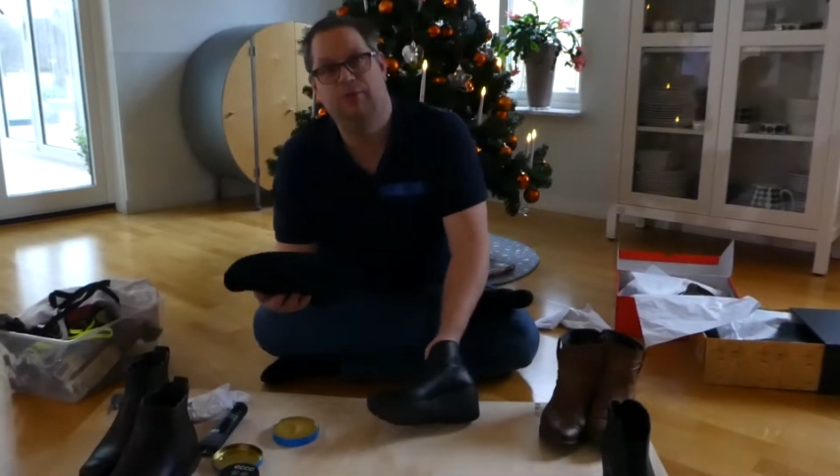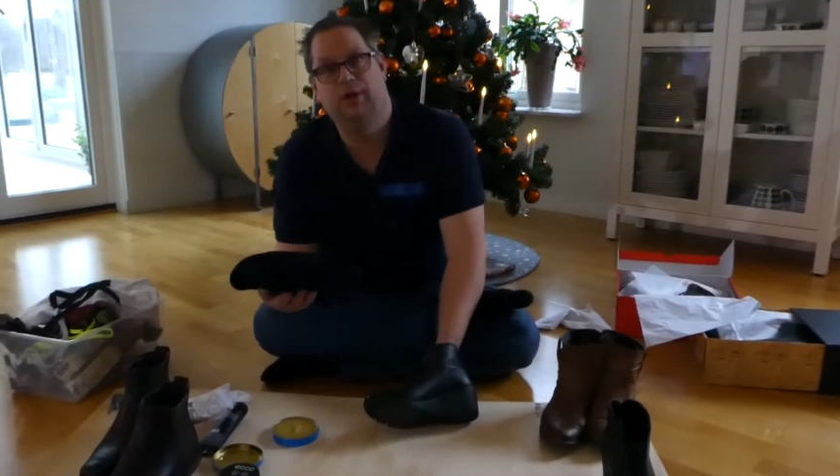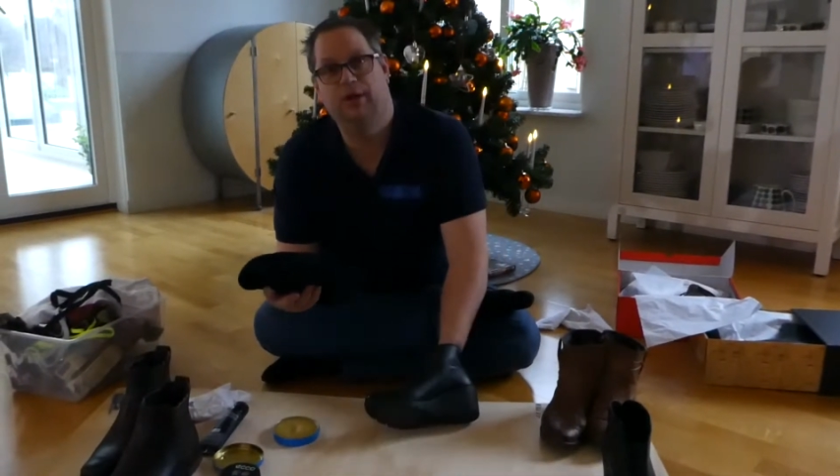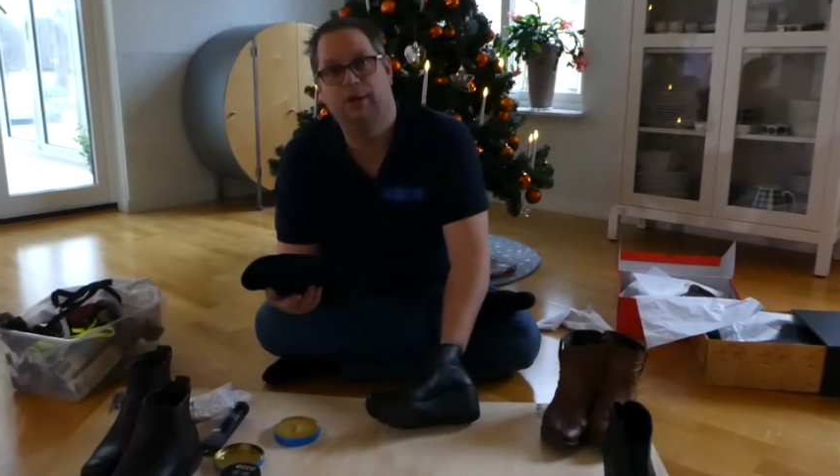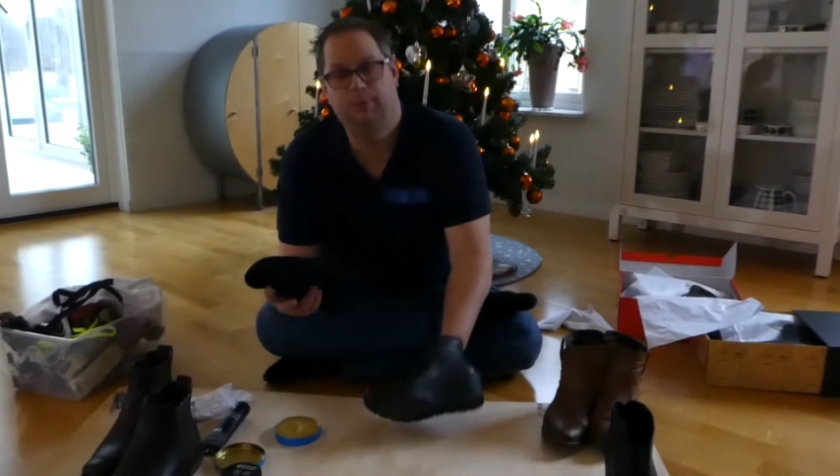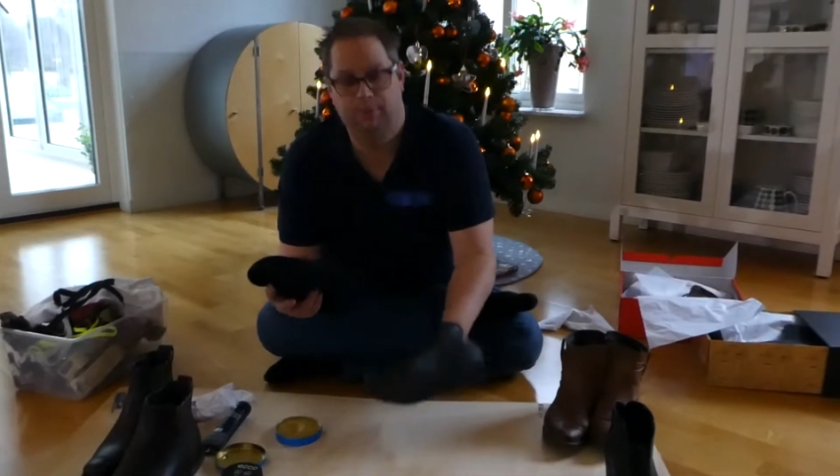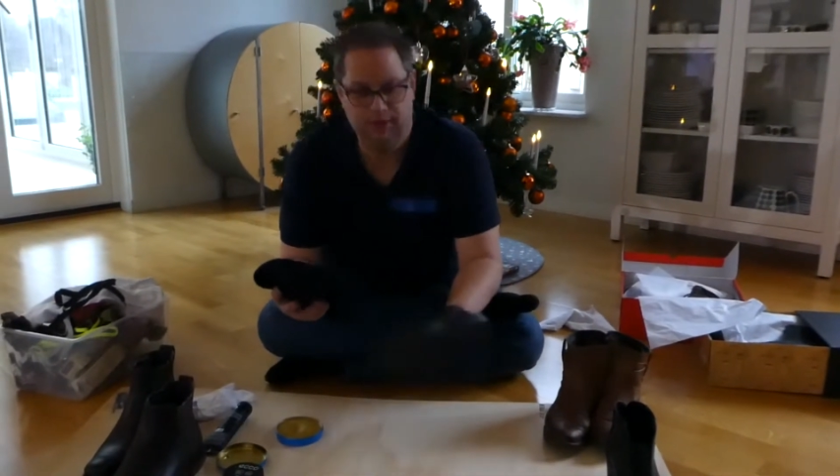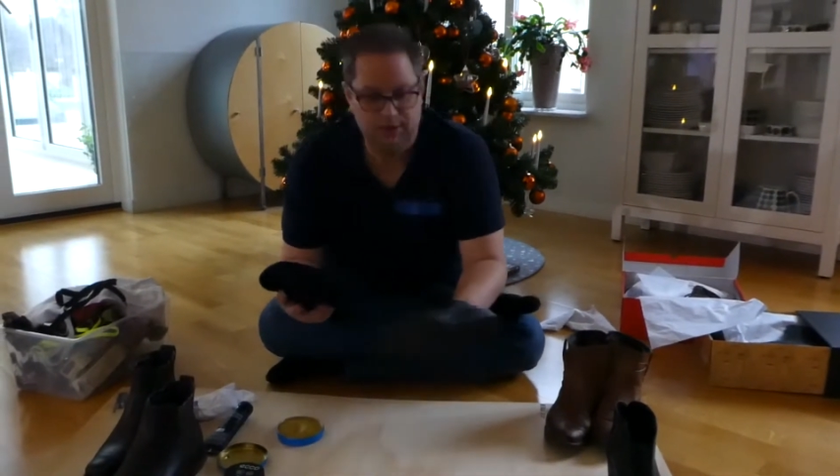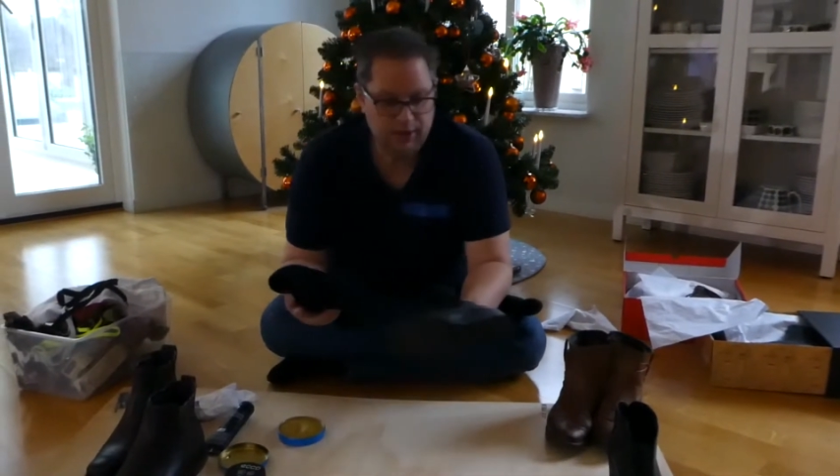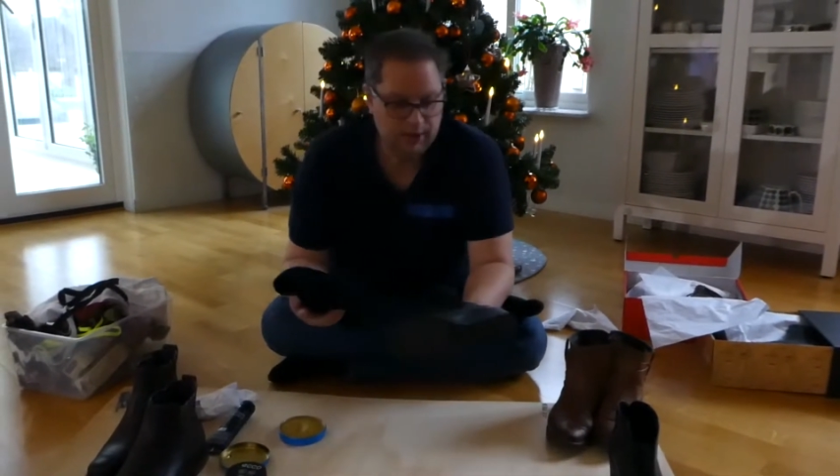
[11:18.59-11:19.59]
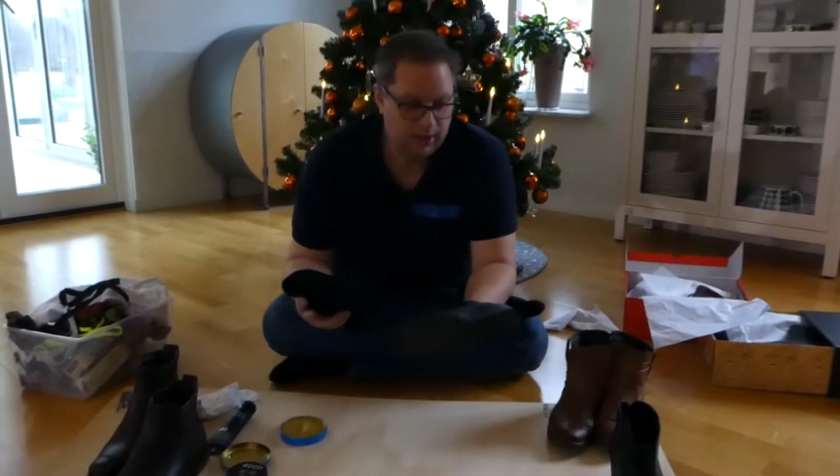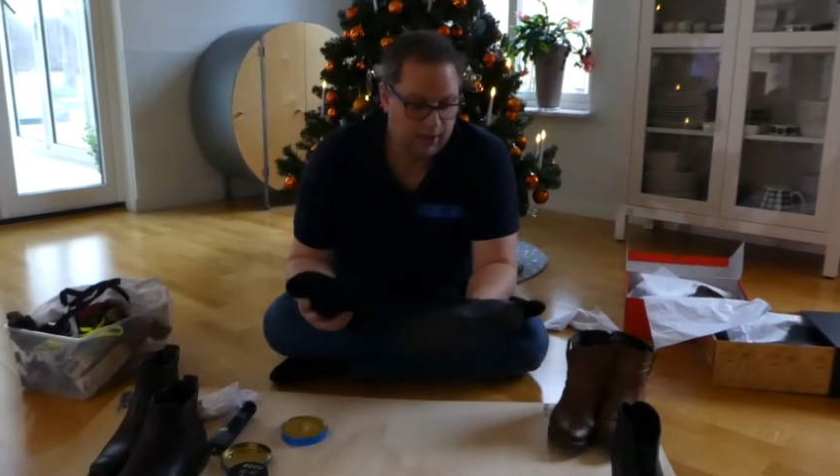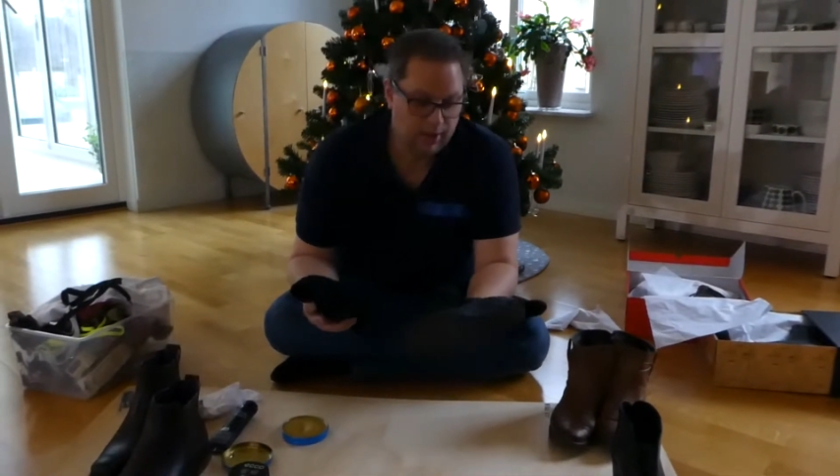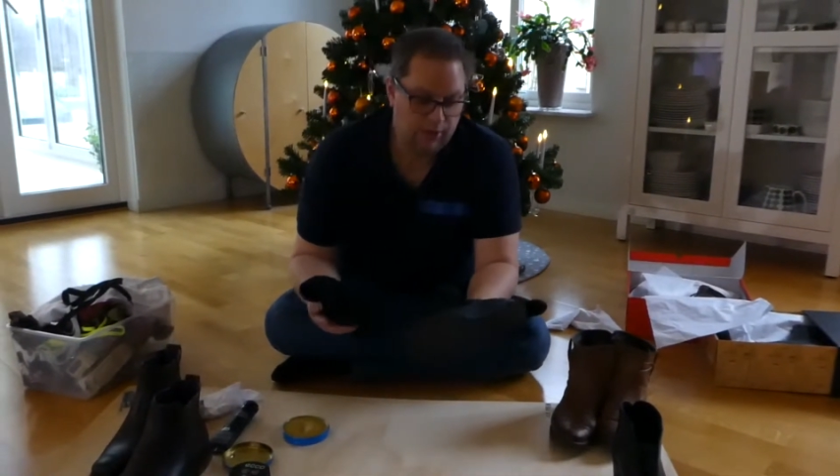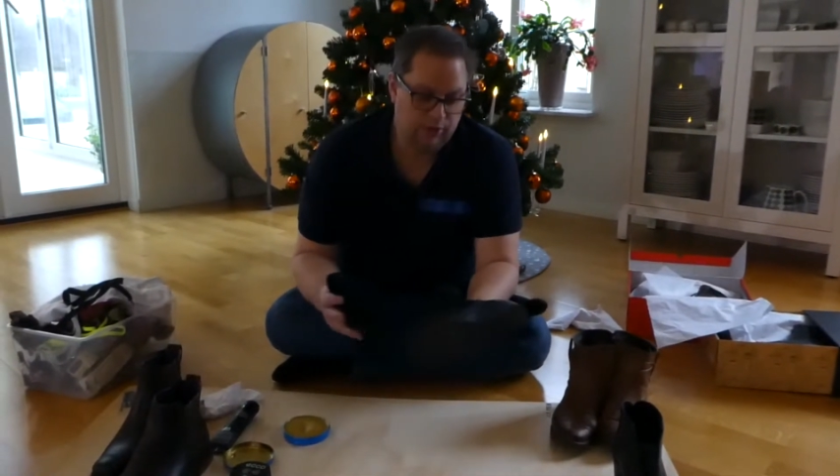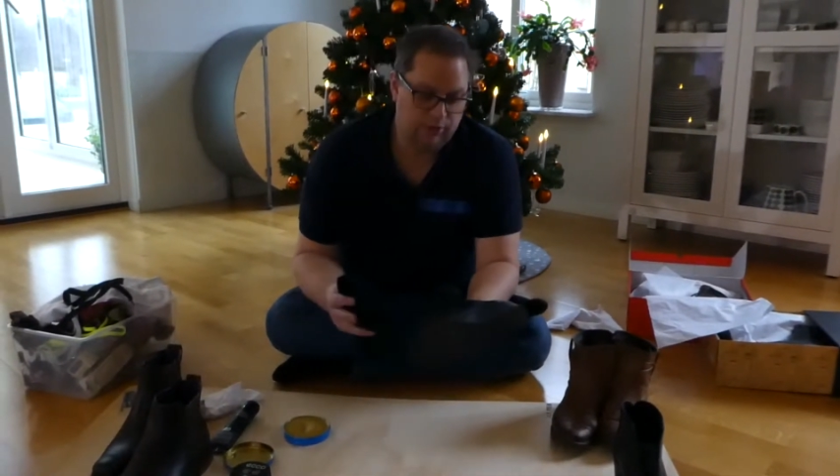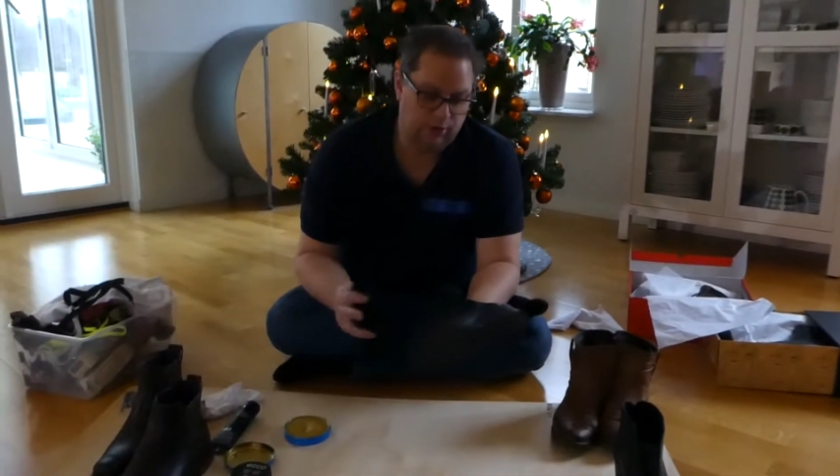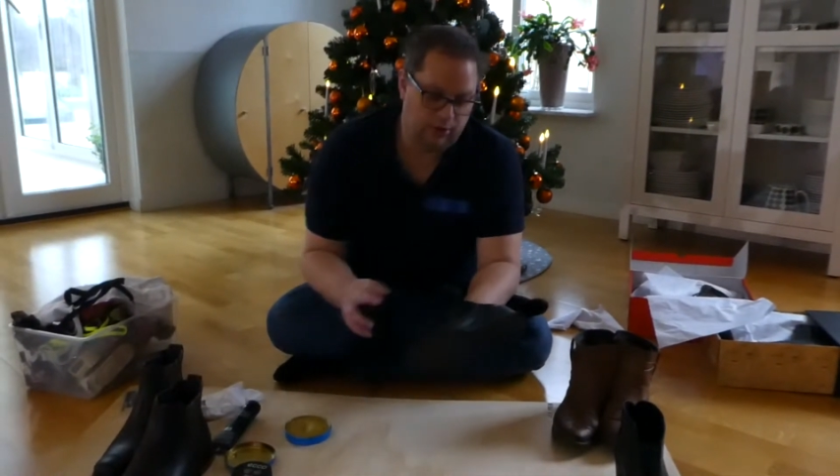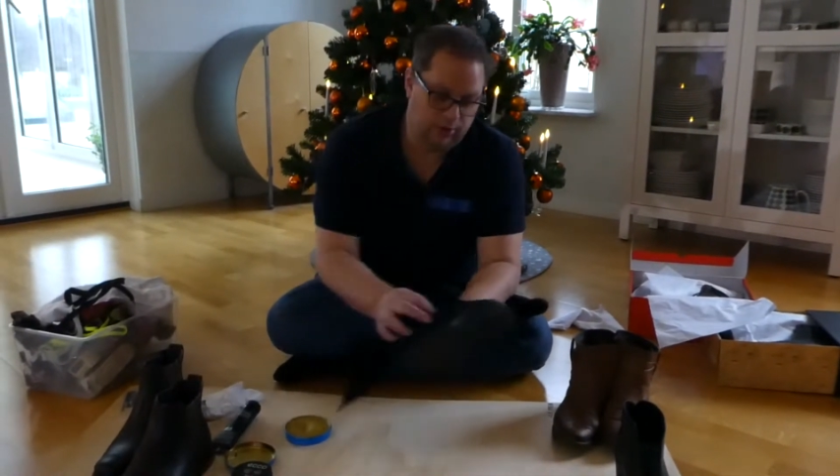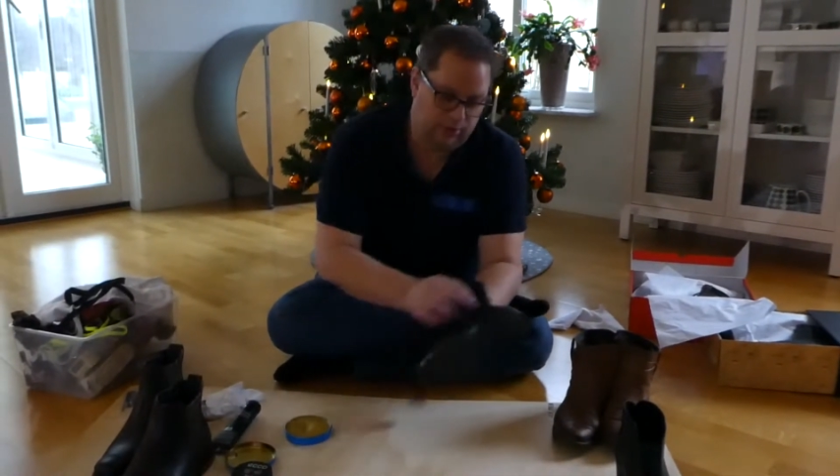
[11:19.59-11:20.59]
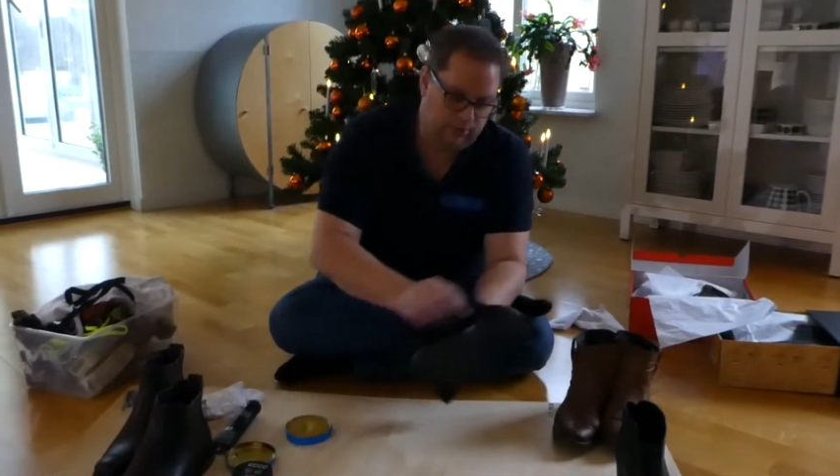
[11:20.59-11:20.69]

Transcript: dried up a bit, so